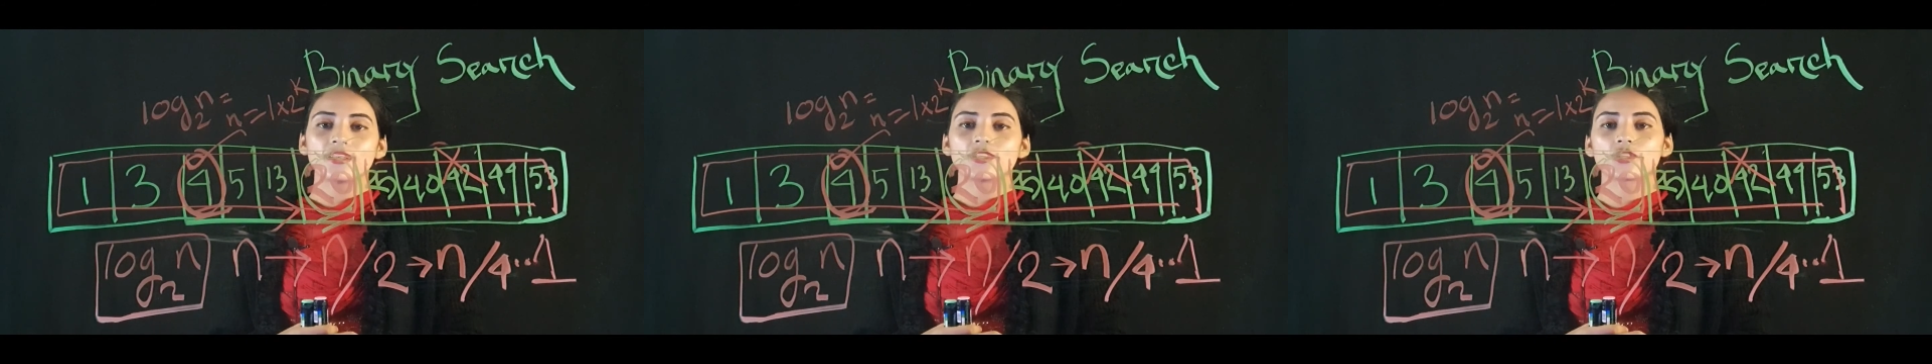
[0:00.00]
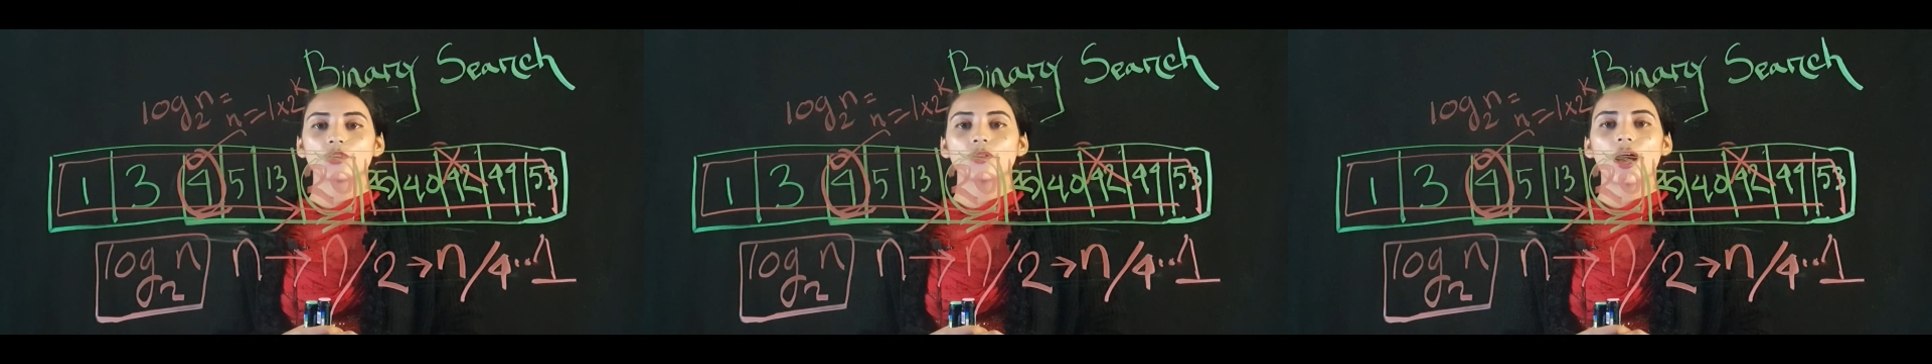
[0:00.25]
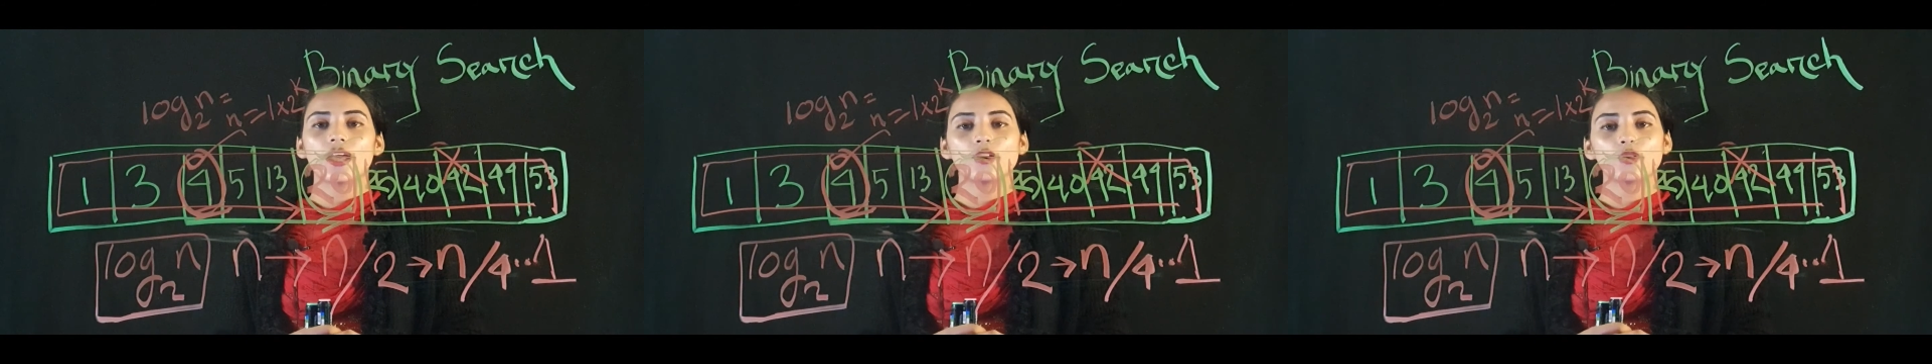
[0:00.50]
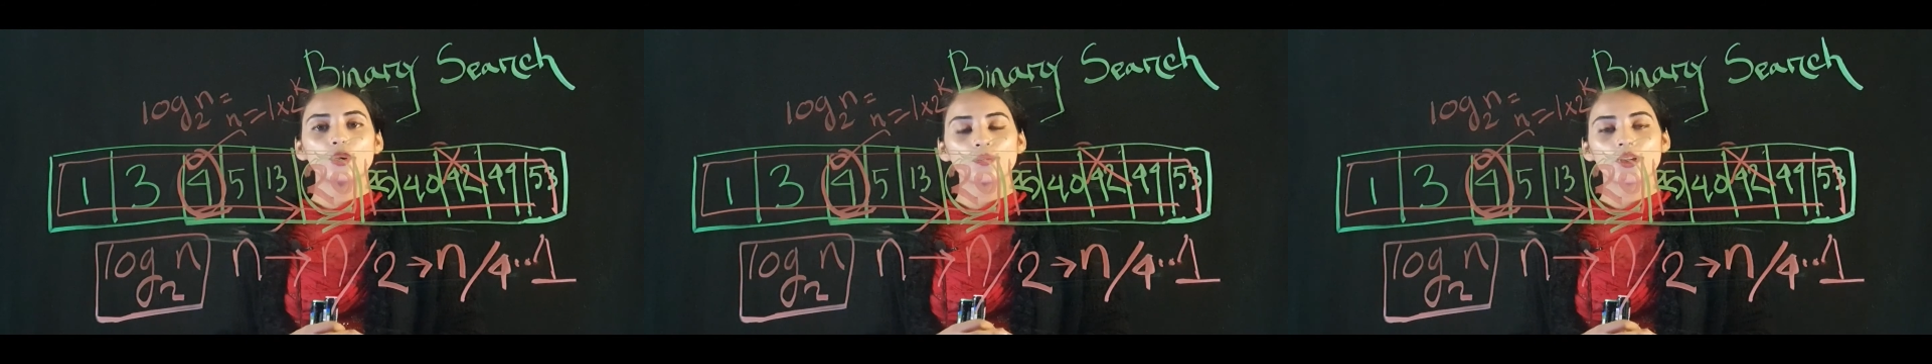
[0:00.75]
So I
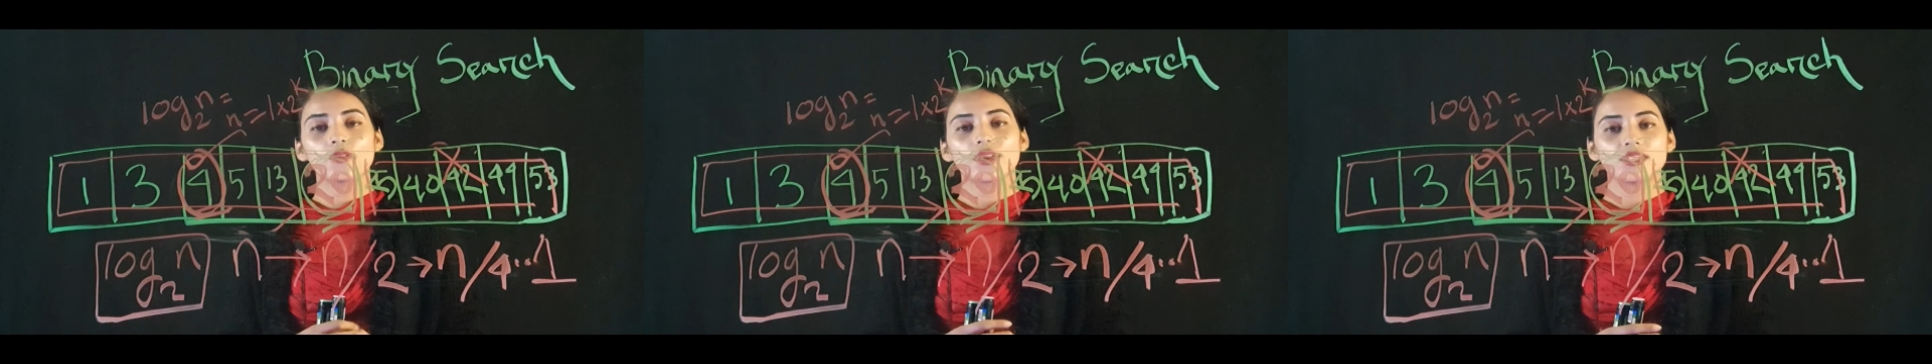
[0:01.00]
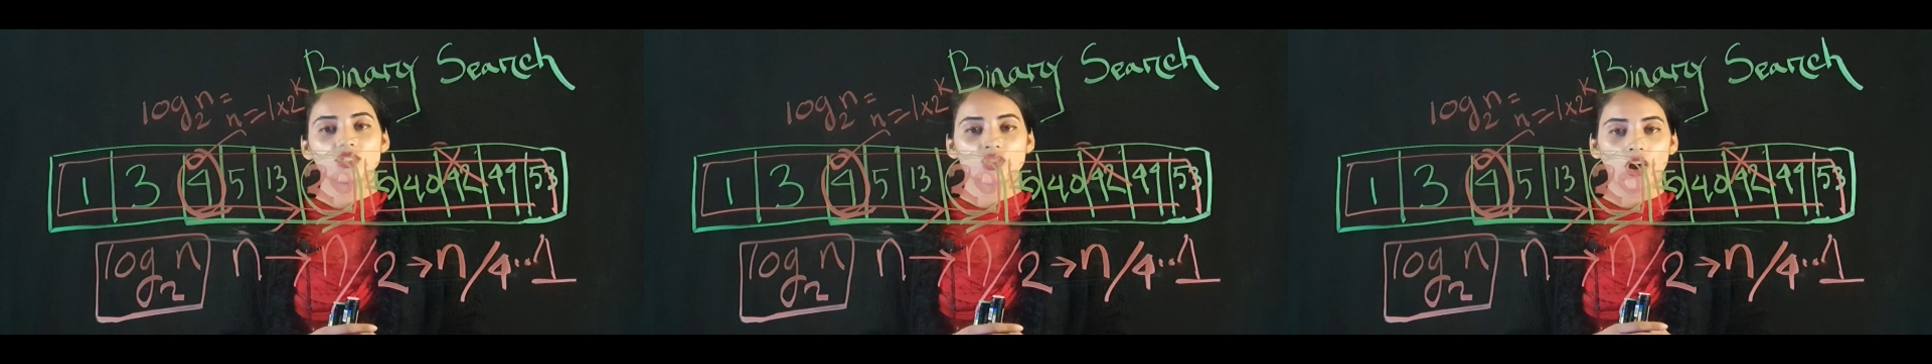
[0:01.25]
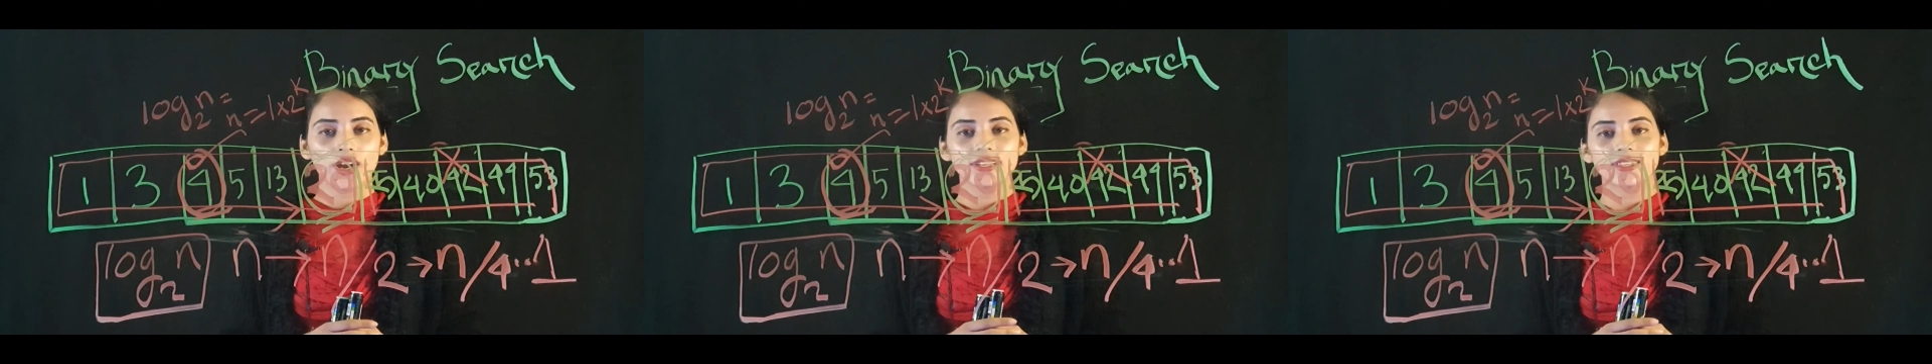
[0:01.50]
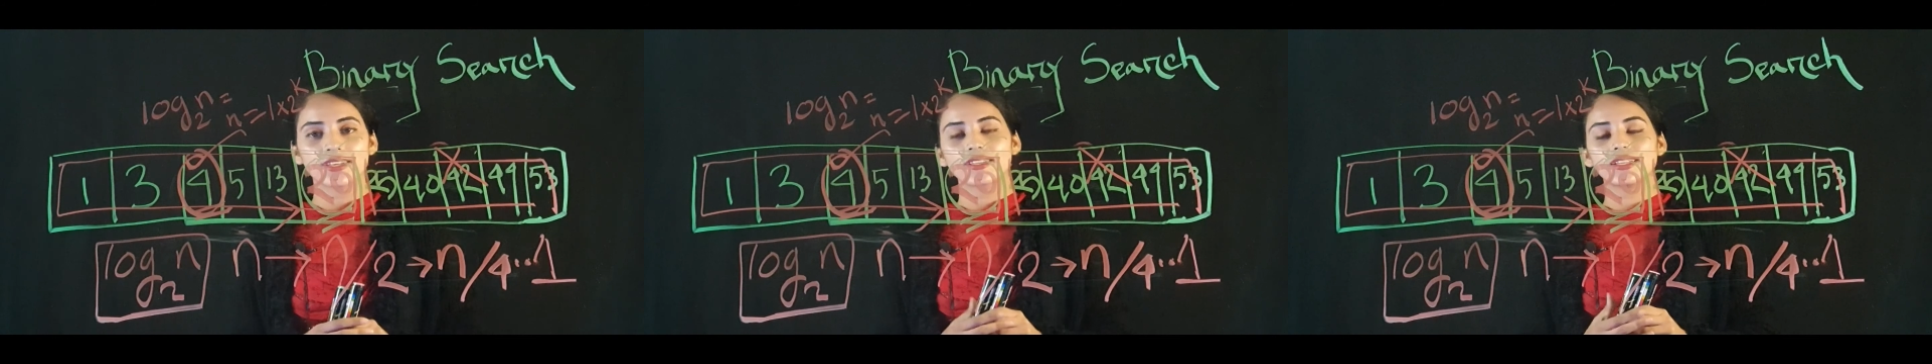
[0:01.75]
hope you
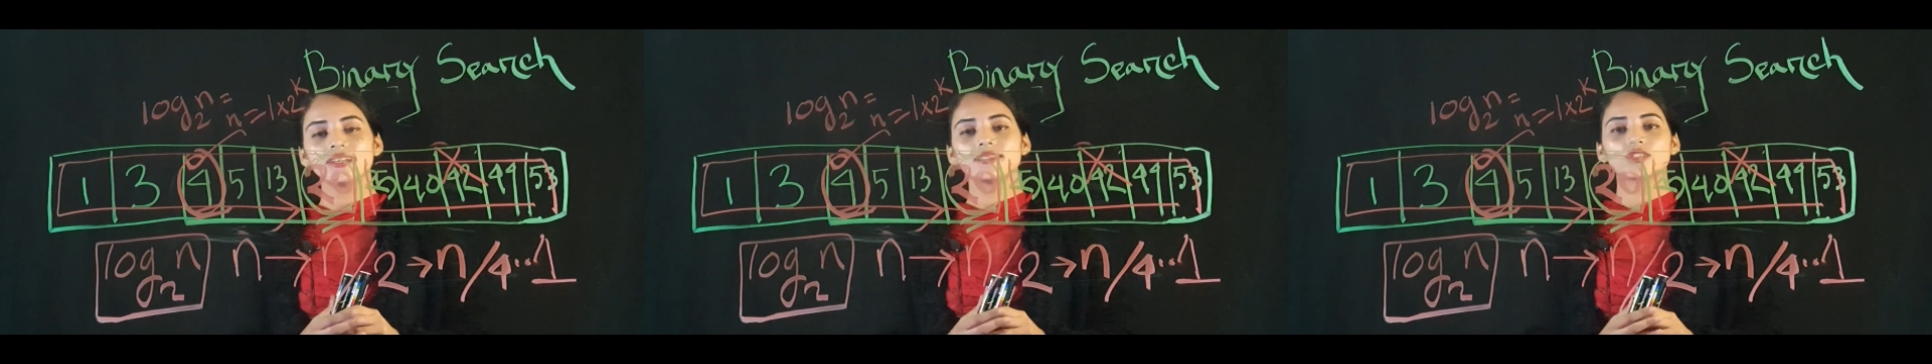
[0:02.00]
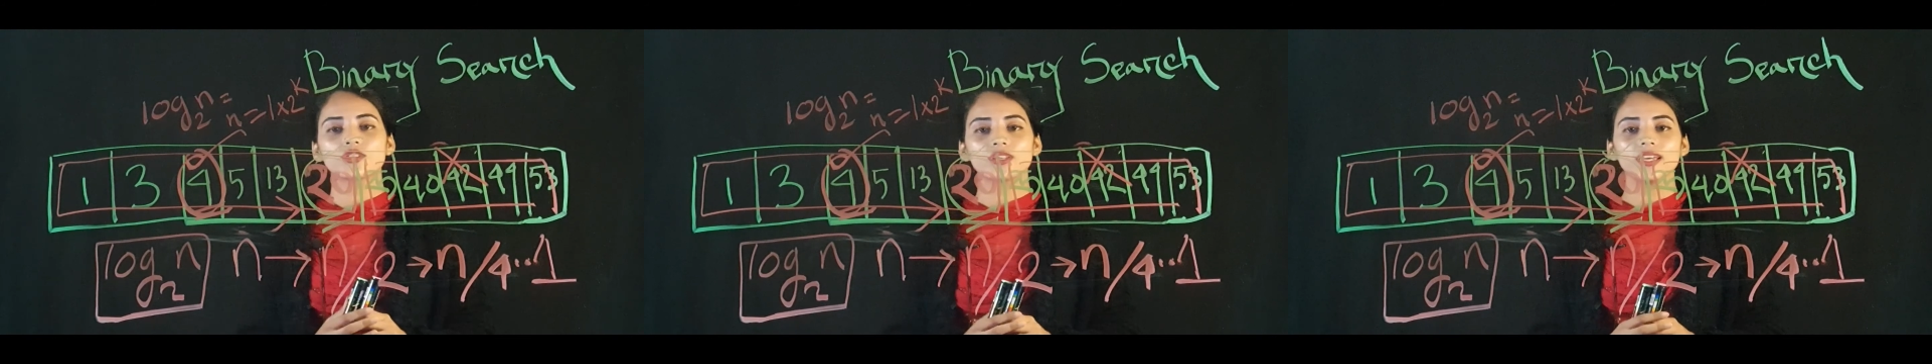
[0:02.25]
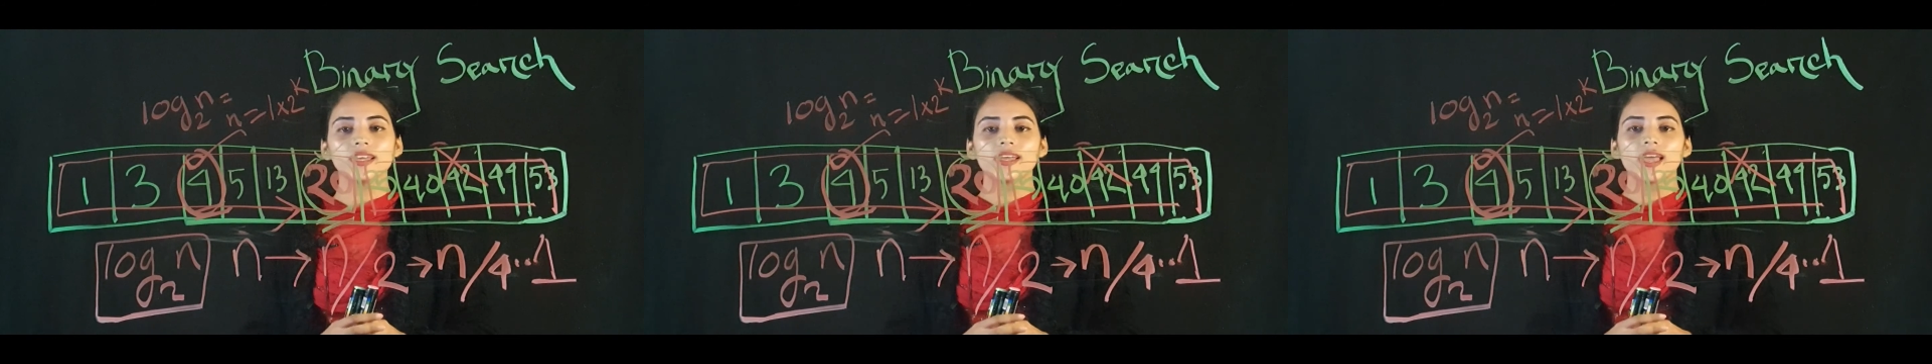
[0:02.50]
enjoyed the class today,